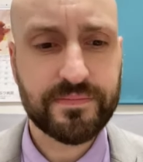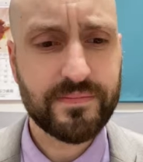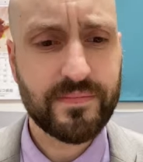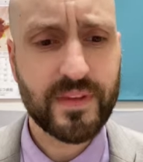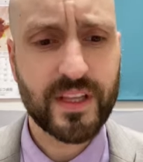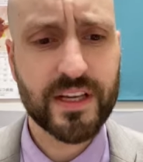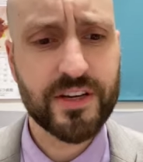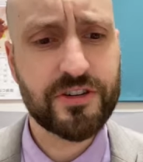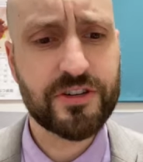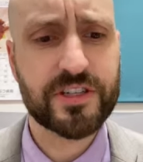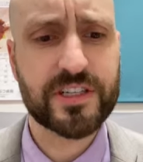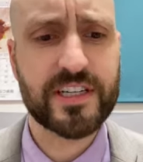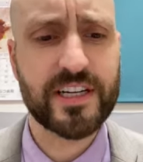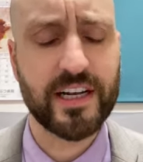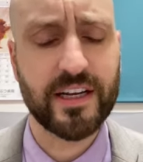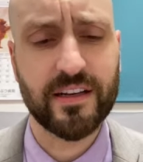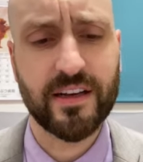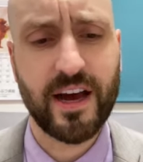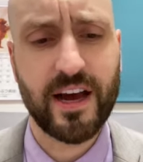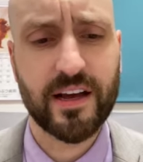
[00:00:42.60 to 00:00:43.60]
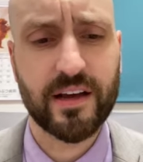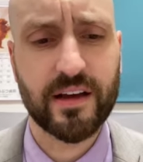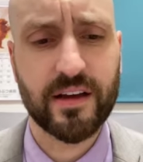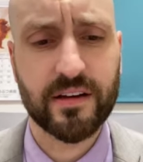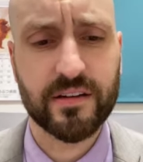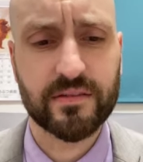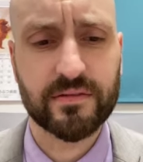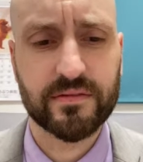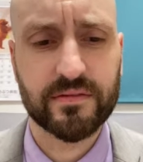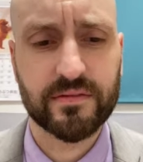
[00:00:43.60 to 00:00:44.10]
Interesting.
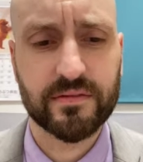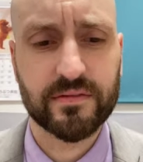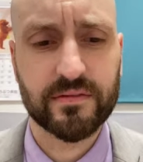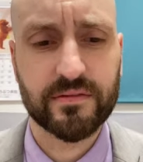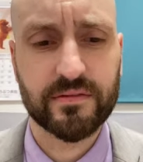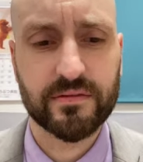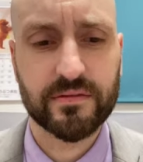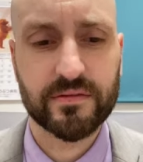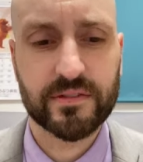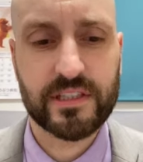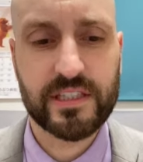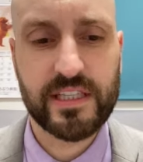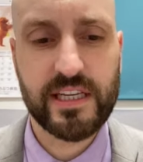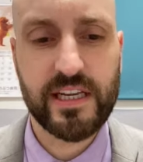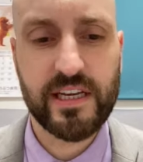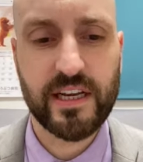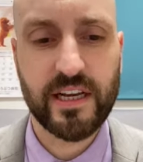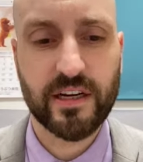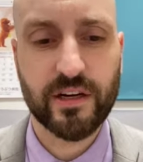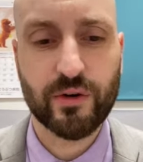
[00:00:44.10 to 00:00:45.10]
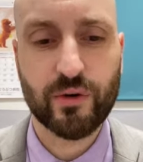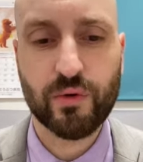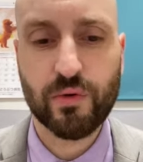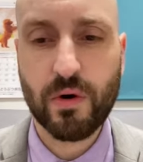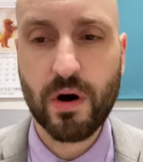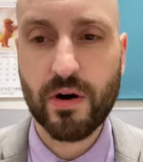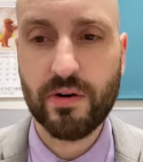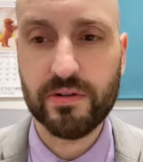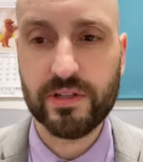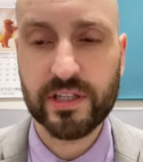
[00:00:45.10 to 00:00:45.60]
Seat in
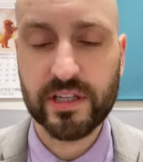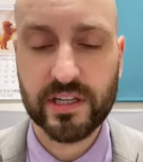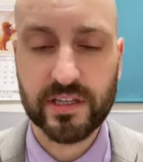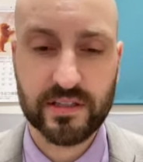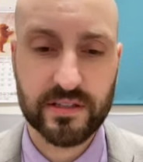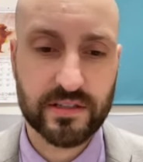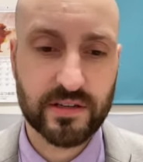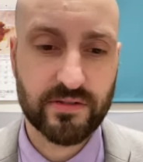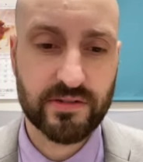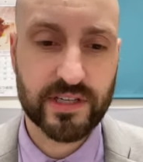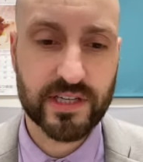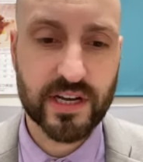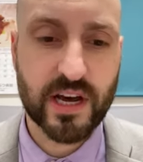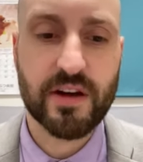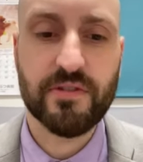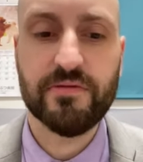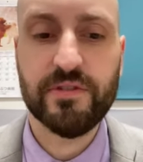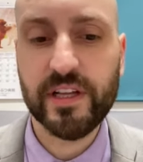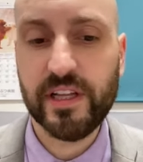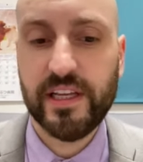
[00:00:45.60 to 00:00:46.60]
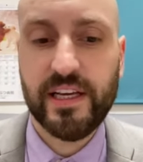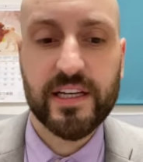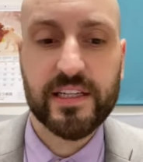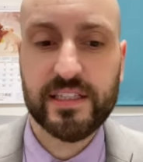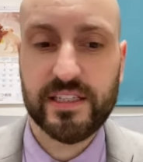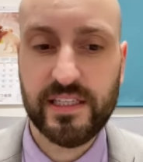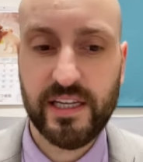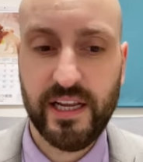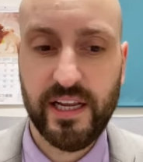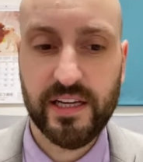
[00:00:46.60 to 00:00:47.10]
quotes. So it's not really a
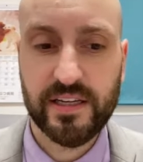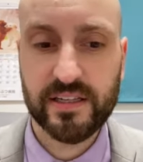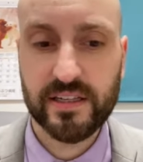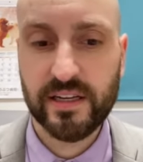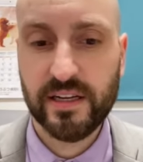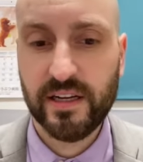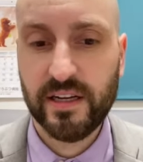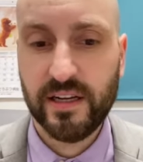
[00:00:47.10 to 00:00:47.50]
seat.